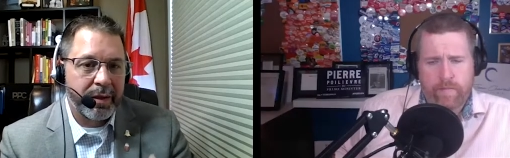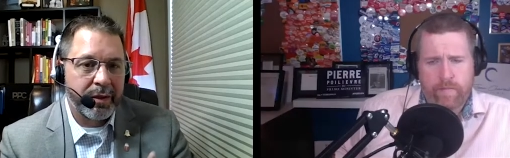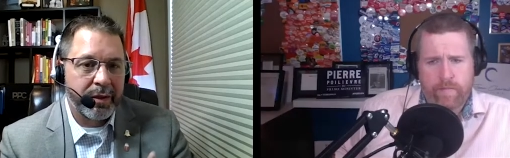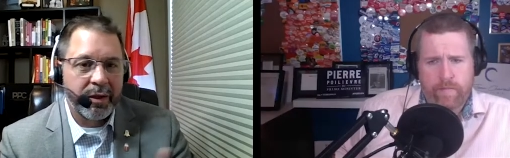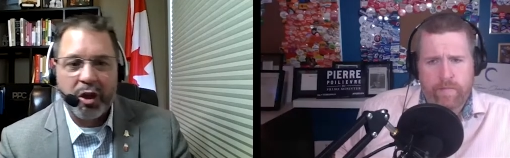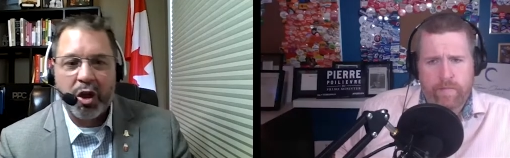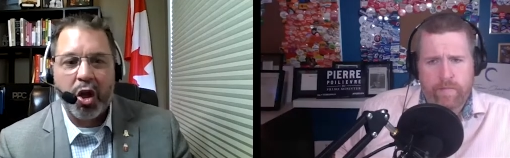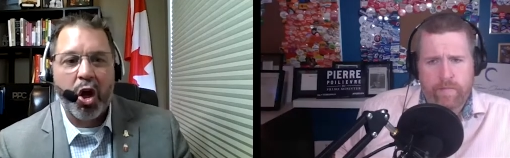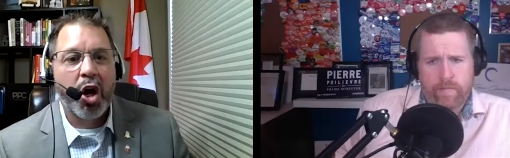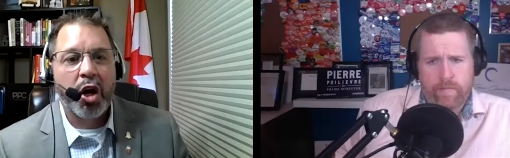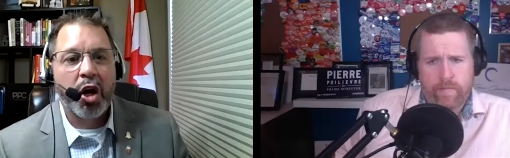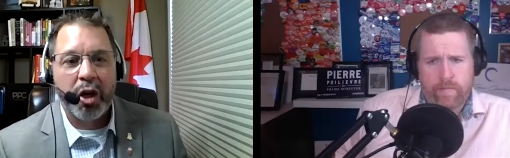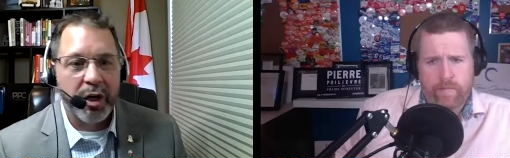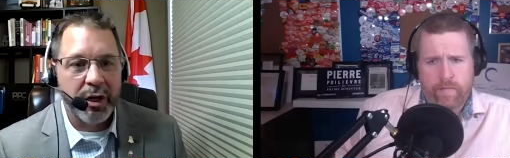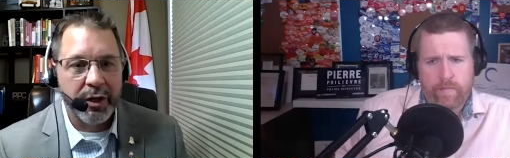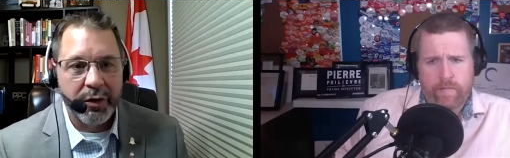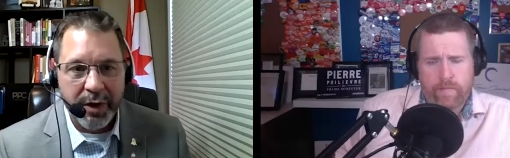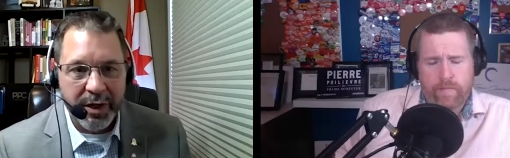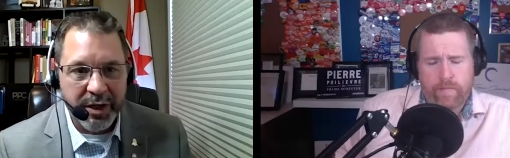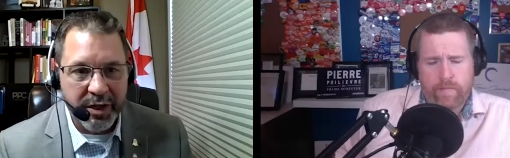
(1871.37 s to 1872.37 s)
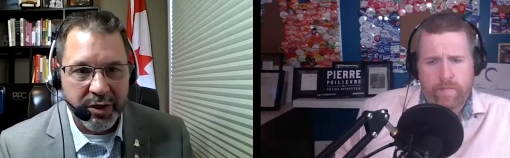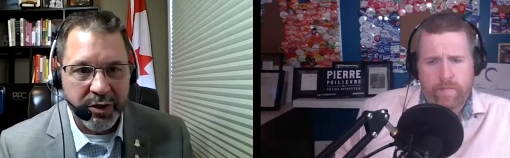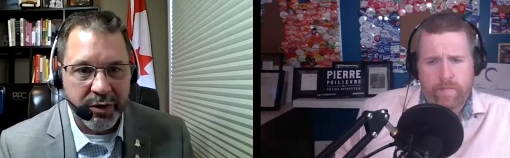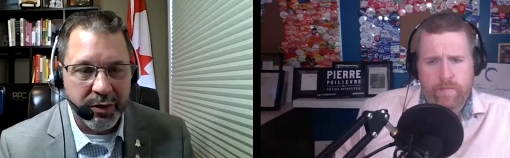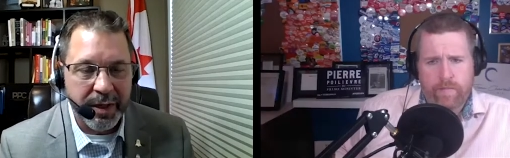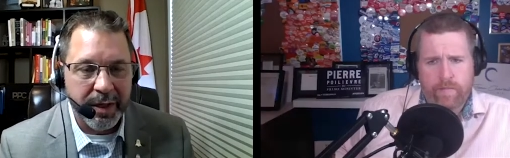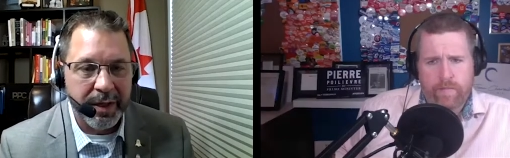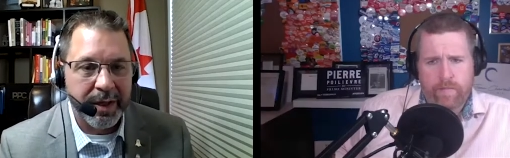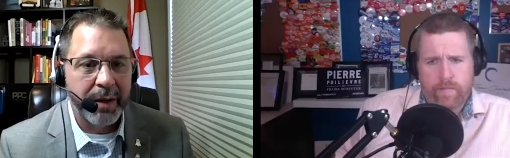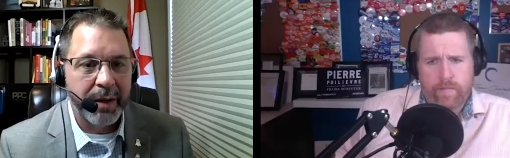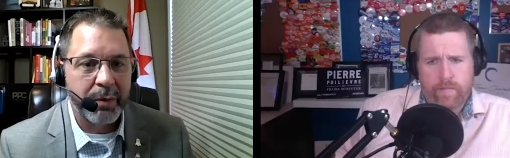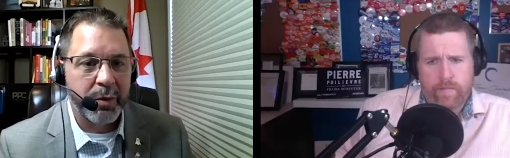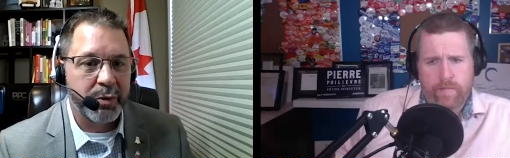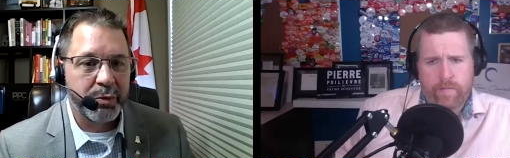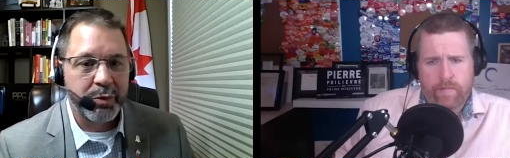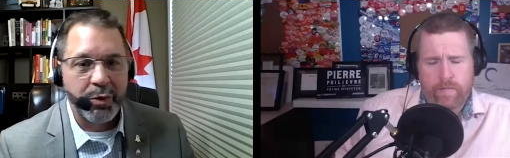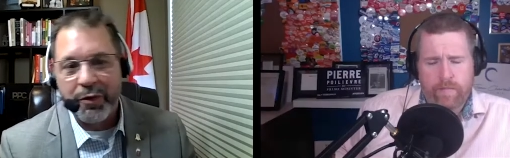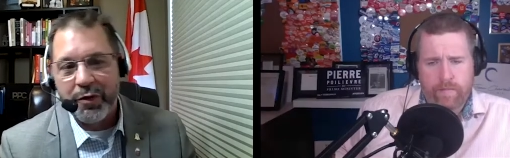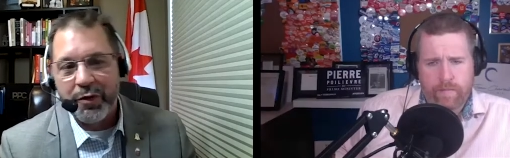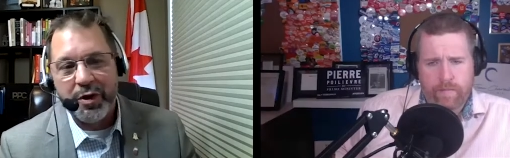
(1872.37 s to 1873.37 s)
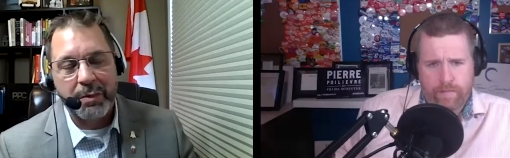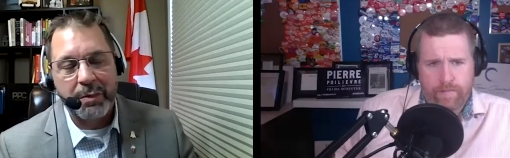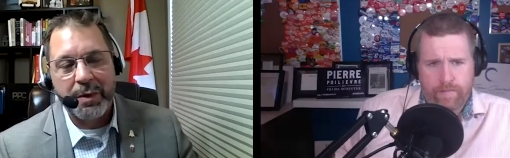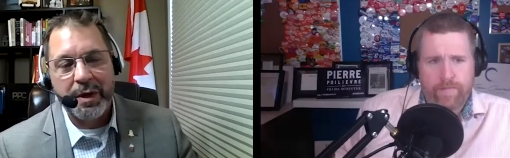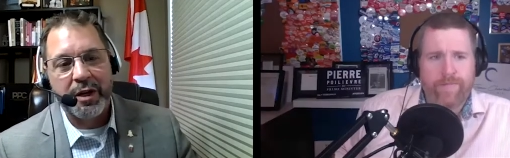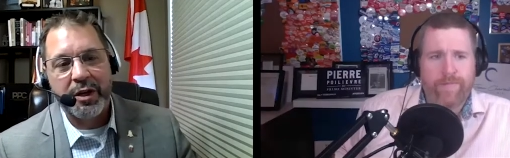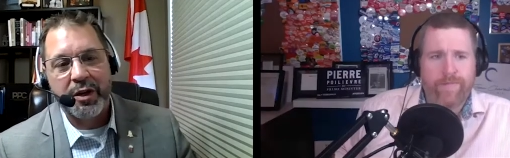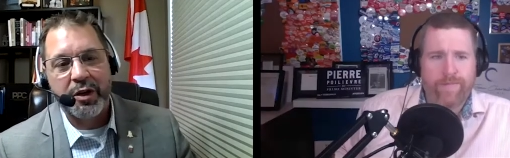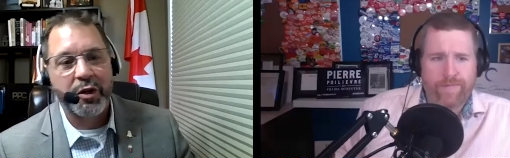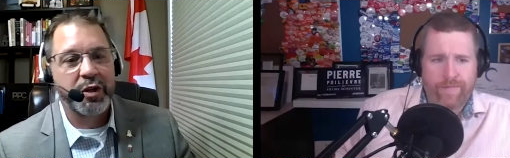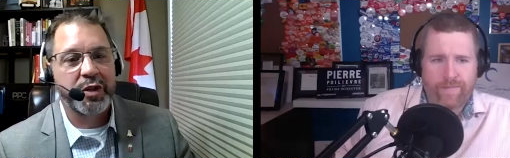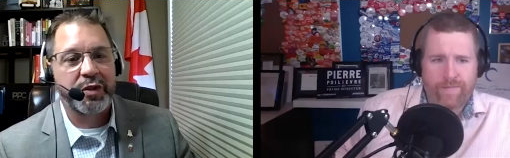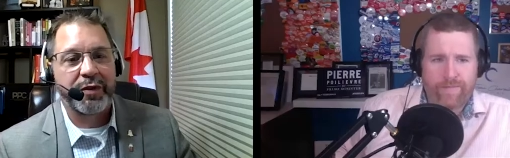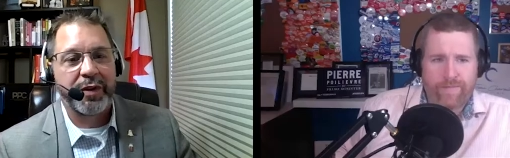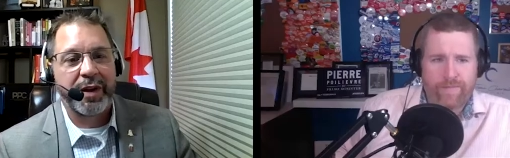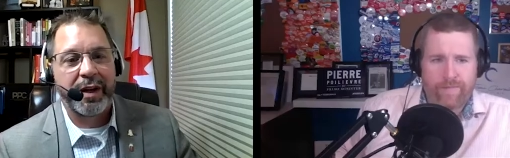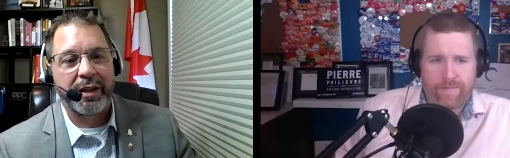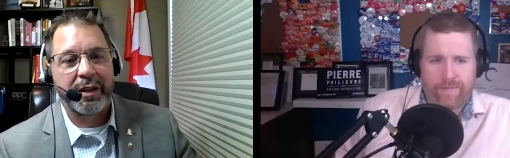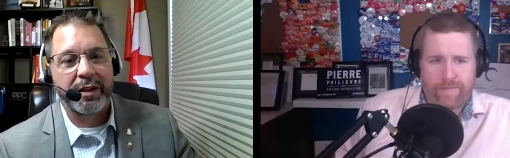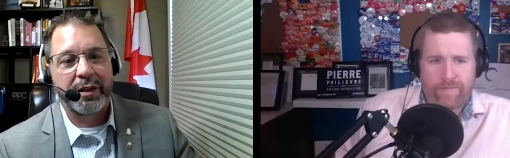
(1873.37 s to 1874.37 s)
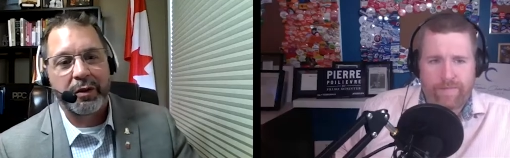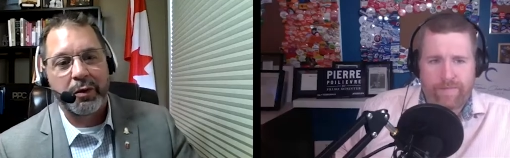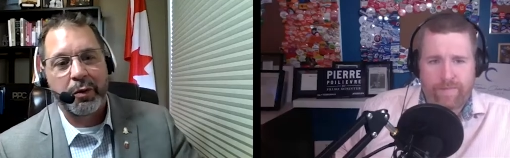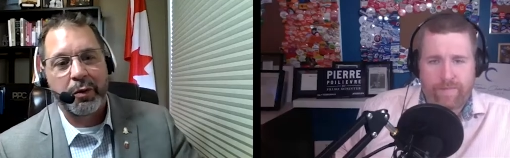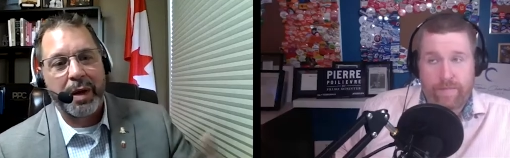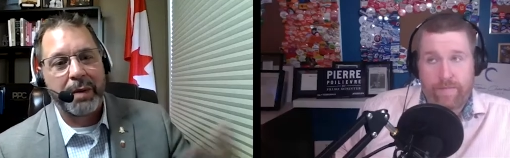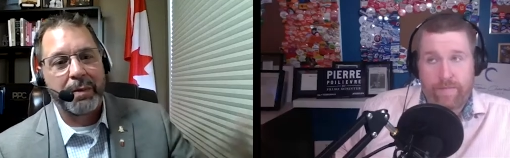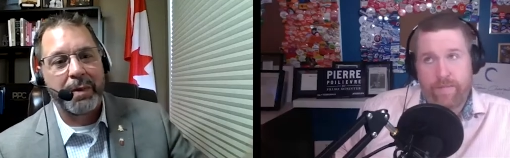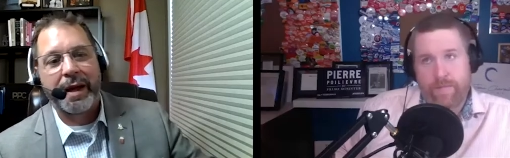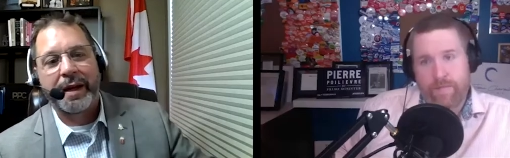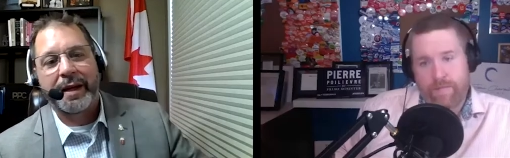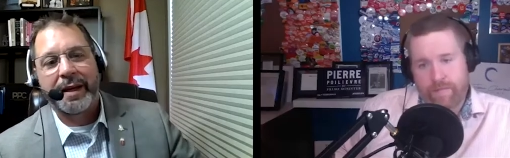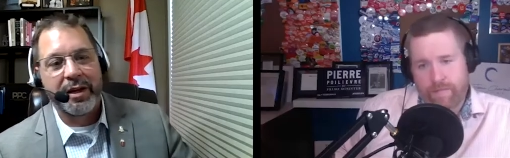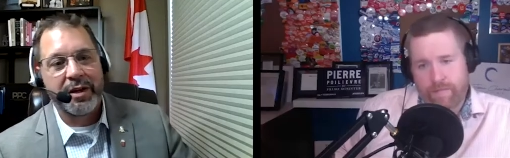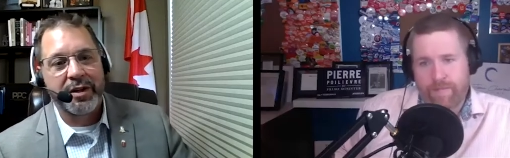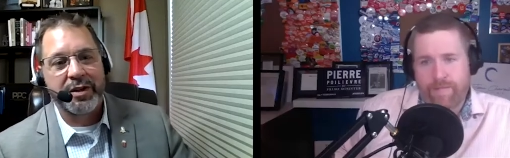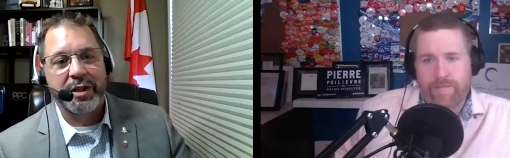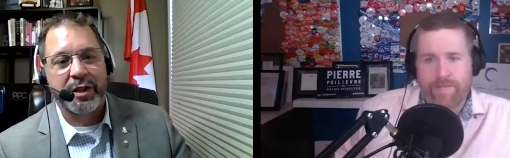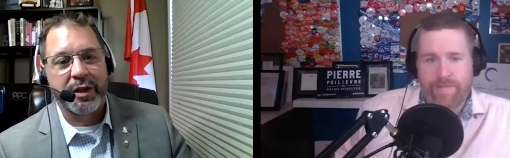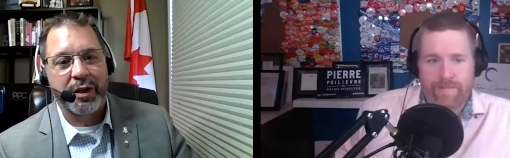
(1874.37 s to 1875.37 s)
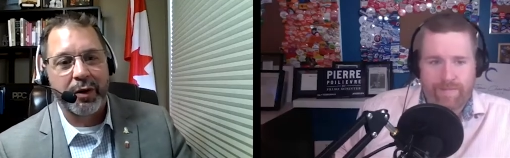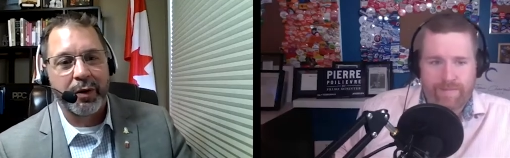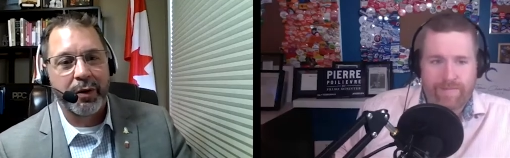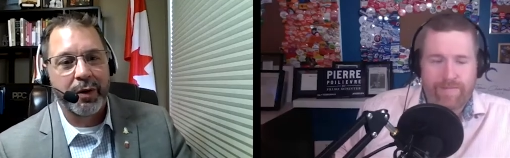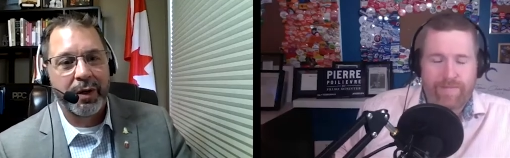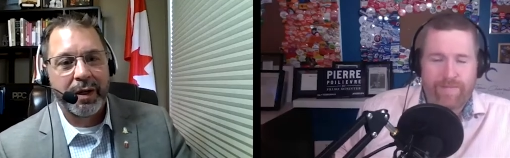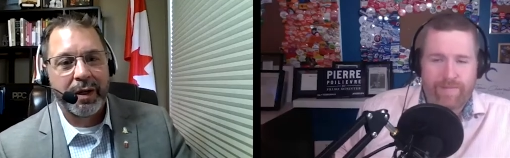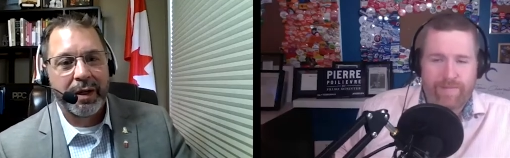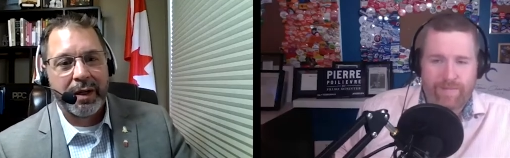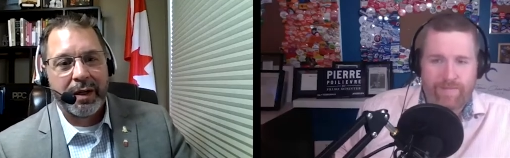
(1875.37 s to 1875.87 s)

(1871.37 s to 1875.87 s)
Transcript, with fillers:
Speaker 1: long gun registry that was proven to be a huge failure way back years ago.